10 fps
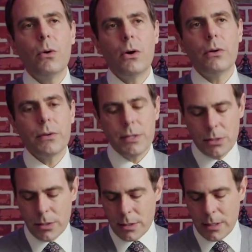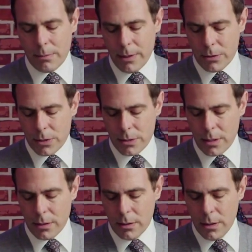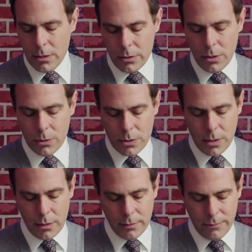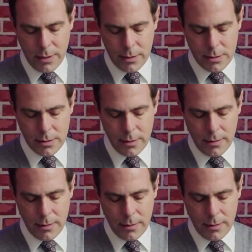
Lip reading: all this just like Belshazzar knows all of this.